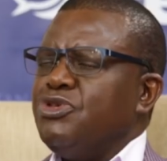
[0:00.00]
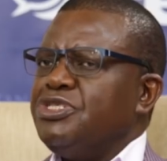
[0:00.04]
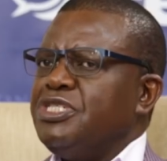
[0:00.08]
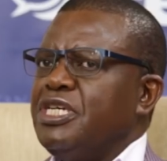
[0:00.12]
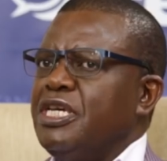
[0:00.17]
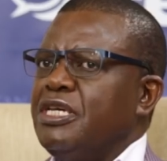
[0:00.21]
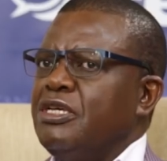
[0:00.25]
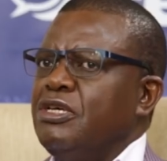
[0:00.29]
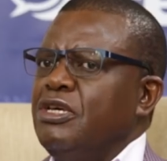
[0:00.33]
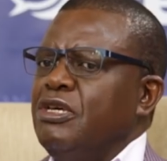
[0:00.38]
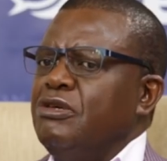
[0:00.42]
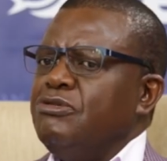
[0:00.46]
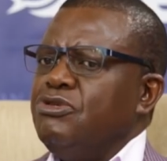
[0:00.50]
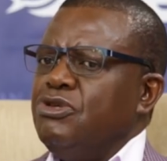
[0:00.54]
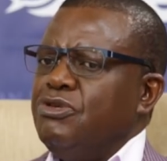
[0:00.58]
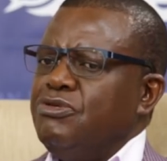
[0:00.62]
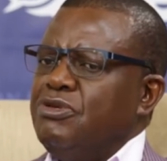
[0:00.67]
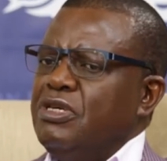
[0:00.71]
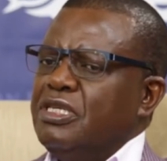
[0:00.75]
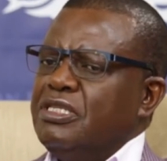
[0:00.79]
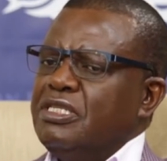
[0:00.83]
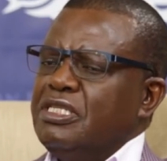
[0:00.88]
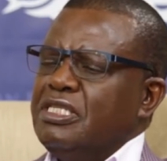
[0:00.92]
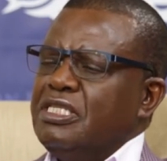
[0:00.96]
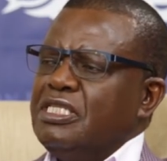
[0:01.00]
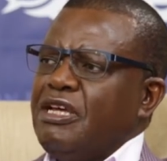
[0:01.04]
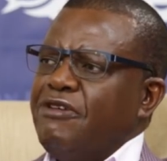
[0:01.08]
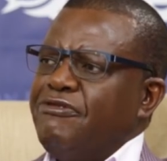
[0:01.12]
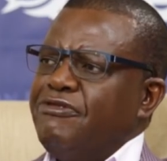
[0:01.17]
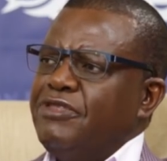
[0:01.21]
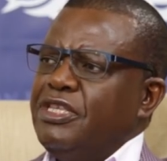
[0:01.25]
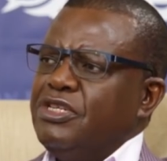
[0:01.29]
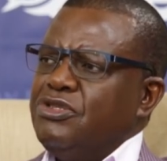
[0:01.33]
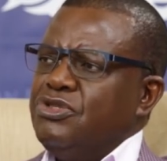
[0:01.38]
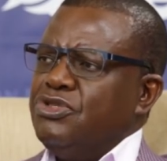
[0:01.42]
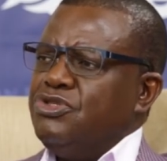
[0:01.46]
saying you, there's
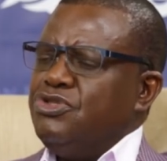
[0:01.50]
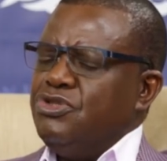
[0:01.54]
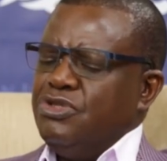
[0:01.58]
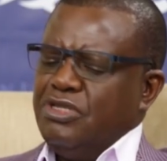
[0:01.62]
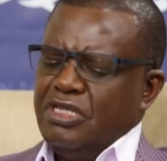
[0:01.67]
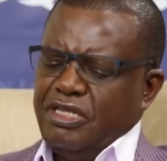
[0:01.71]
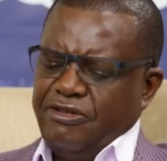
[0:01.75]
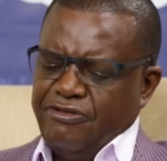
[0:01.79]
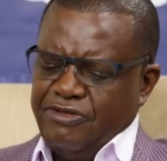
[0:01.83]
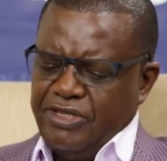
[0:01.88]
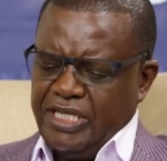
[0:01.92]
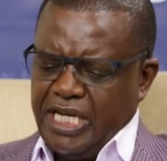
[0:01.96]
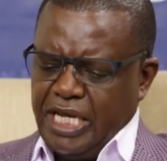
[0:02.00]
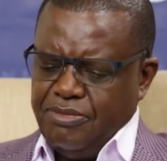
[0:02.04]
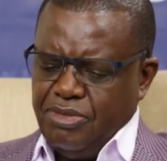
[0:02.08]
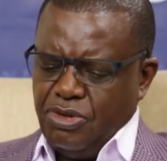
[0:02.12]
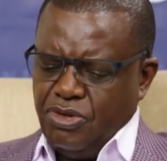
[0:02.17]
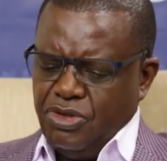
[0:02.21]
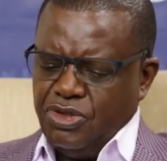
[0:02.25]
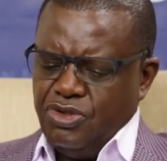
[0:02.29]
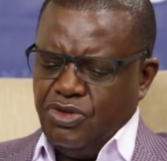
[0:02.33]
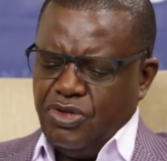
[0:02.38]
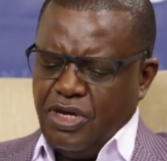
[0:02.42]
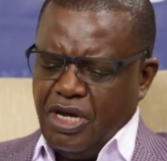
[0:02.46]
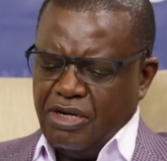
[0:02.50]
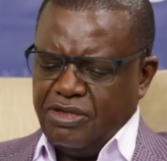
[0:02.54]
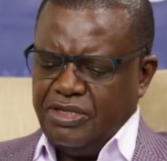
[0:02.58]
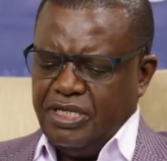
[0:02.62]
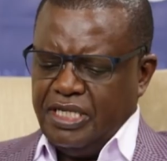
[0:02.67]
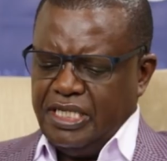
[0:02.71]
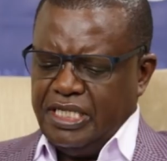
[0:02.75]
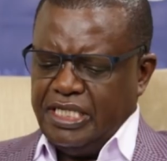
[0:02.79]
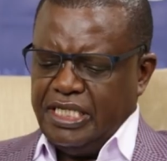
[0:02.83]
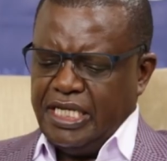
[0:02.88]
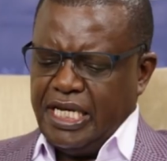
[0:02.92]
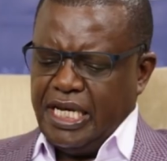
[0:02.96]
stuff that you shouldn't have said because you
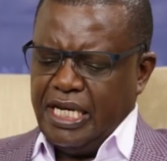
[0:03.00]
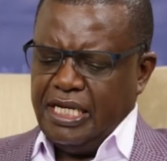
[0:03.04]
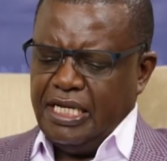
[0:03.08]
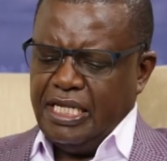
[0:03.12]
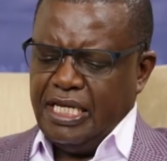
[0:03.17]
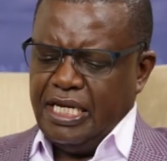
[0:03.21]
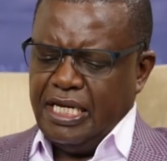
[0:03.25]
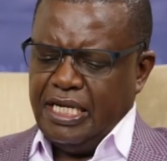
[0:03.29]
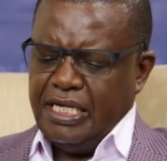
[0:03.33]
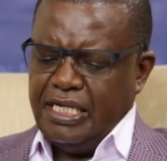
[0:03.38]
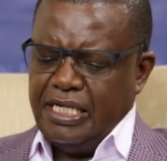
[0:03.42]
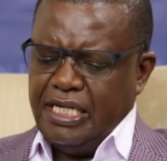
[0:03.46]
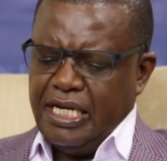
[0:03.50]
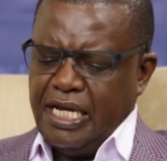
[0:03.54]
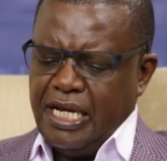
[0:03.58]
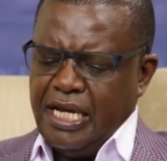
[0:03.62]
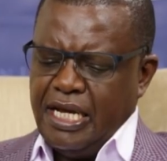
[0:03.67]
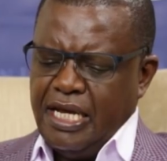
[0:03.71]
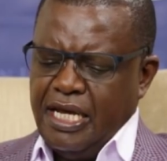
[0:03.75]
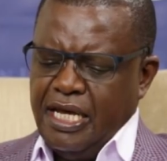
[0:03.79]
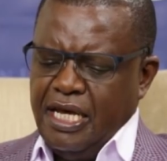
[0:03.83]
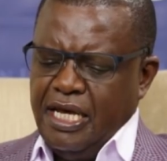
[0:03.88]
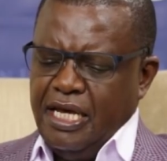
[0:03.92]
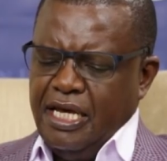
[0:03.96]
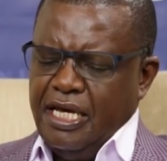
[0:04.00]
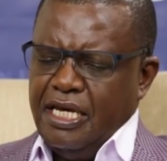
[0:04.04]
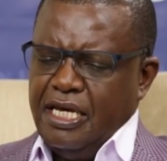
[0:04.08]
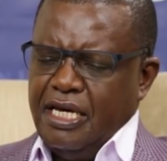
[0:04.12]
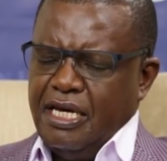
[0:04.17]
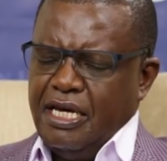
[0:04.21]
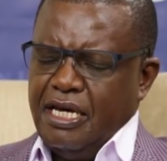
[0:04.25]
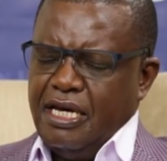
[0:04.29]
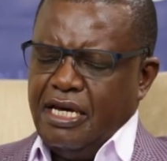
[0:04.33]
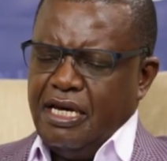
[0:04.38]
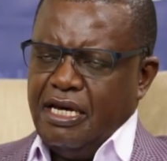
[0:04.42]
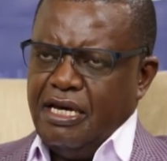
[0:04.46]
actually say that uh,
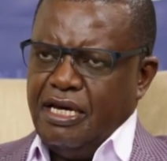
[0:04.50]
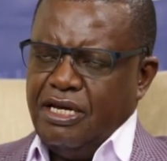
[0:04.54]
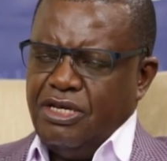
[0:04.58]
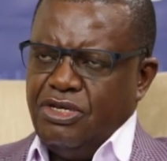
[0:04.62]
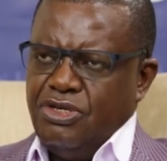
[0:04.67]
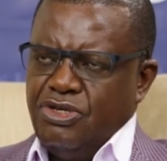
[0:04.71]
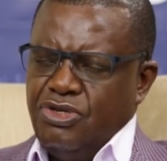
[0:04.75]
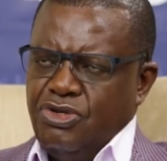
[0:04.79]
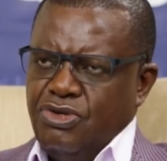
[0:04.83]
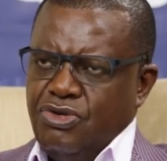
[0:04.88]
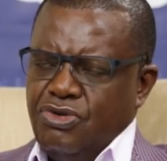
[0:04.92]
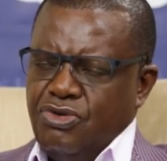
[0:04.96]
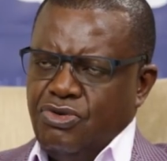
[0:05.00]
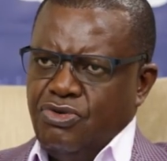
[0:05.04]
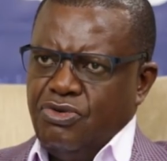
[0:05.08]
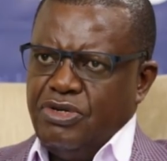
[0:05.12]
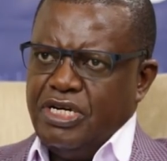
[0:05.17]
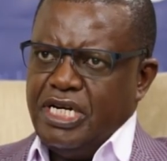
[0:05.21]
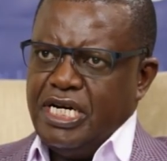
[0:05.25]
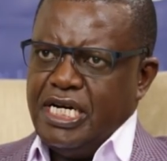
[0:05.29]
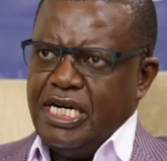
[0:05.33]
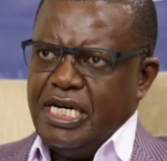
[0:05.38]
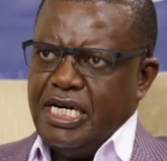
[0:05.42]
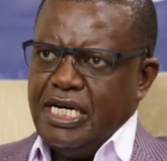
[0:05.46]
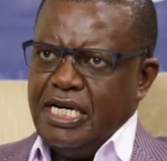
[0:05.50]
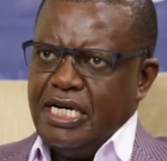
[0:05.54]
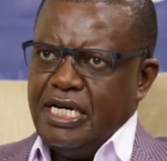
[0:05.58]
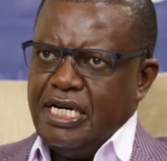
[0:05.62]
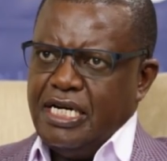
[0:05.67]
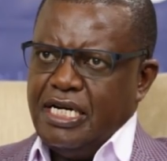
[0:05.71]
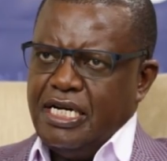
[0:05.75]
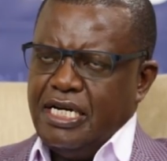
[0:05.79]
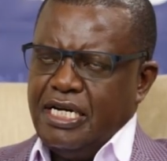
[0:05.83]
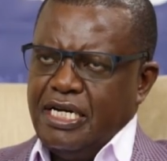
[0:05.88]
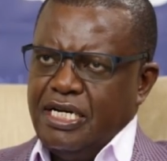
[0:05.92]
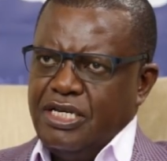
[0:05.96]
uh, you
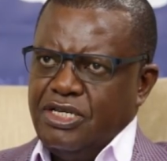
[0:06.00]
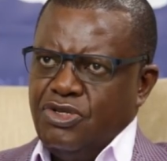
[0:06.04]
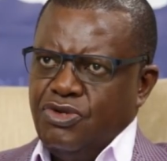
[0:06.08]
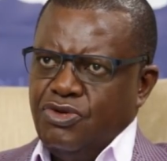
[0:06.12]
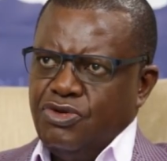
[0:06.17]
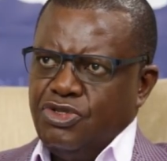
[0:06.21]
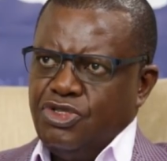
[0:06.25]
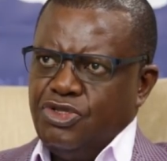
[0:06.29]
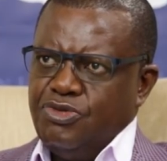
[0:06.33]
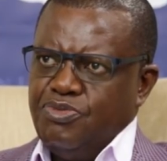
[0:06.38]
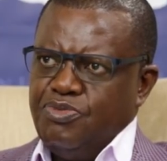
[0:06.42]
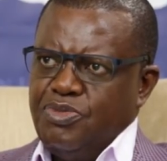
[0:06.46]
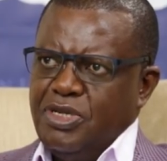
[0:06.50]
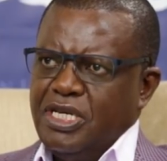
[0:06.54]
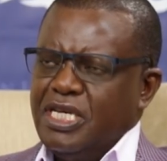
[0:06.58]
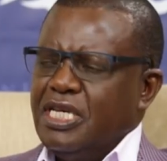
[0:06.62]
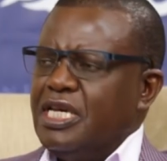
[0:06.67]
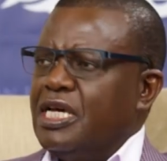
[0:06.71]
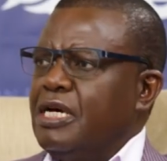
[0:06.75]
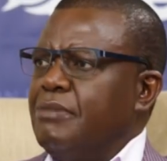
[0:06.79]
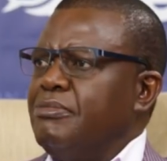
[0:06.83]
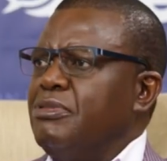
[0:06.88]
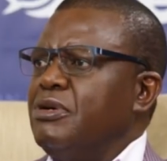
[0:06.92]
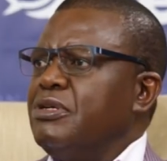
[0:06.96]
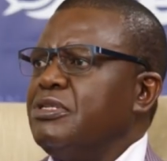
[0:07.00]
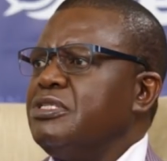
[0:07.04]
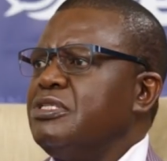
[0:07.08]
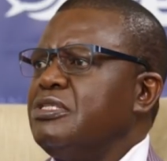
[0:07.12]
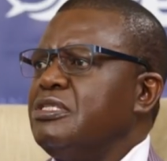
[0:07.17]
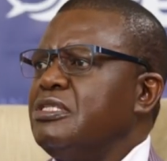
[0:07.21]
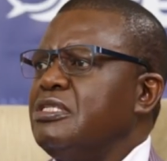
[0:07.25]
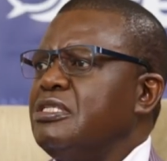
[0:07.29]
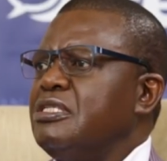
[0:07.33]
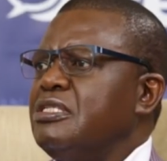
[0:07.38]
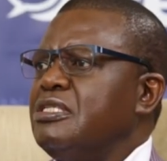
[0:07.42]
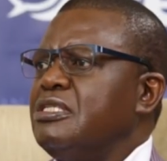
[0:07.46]
uh, you're speaking about
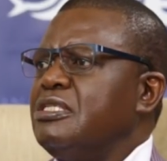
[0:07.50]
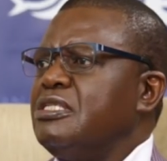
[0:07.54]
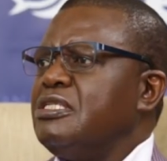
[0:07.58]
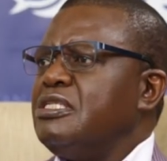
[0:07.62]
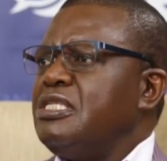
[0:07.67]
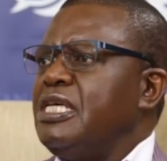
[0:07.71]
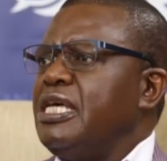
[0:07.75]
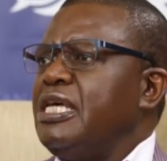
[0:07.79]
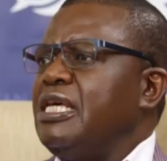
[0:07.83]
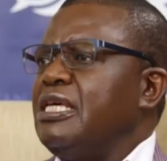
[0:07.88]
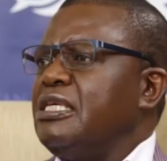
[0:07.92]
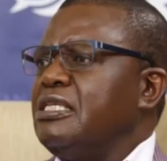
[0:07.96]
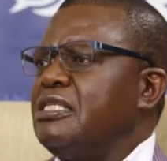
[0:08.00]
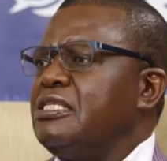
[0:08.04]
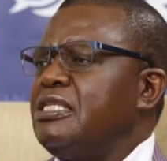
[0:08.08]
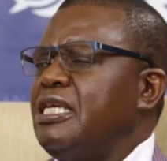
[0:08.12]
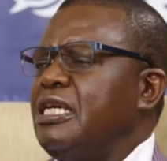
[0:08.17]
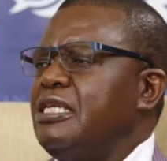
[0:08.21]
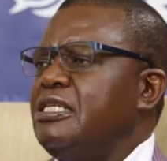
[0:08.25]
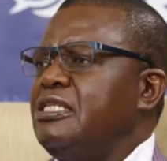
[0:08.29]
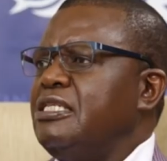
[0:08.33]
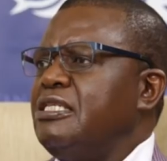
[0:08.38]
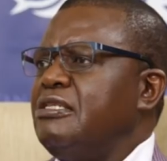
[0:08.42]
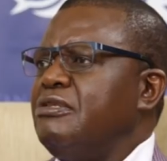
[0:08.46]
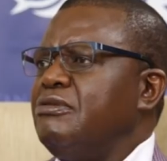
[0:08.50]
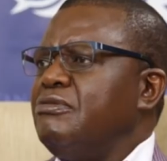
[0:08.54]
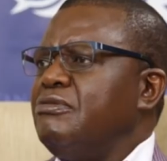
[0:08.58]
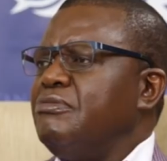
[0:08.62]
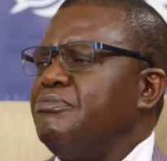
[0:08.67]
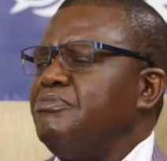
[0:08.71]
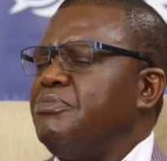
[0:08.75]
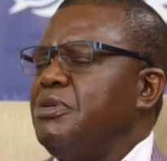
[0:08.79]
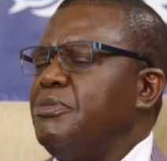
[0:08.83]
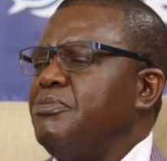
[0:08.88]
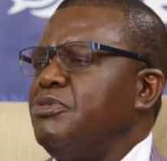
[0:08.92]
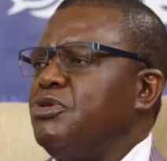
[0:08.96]
things that
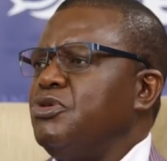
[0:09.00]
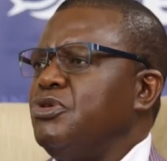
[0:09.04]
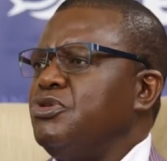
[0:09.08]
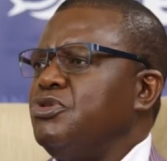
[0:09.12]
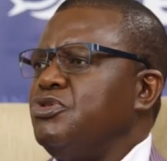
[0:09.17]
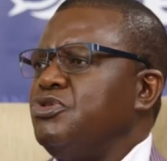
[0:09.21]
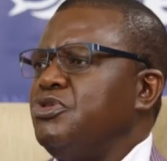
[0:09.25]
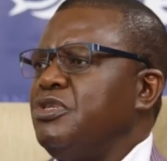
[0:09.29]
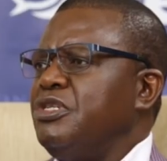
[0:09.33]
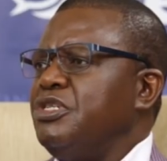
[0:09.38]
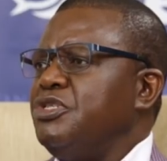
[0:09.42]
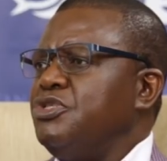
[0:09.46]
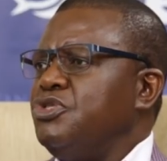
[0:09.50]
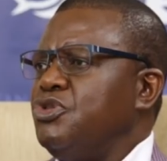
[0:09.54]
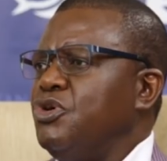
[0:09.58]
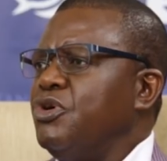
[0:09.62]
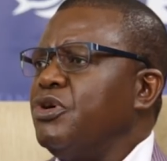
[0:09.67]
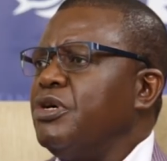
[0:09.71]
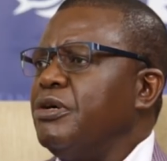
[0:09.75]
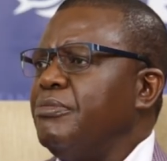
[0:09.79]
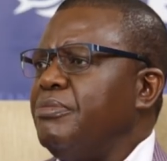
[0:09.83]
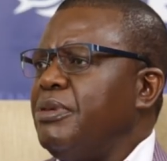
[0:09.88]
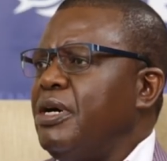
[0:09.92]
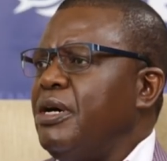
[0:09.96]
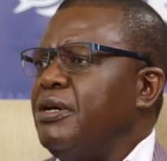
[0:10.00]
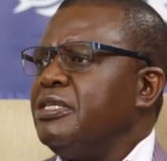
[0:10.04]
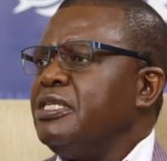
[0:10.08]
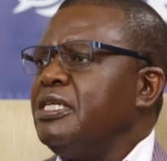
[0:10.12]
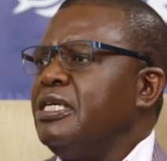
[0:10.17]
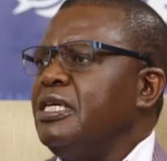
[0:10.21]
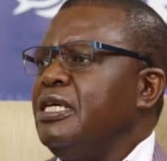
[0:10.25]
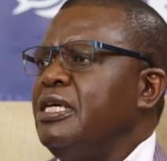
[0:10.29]
people don't usually talk about.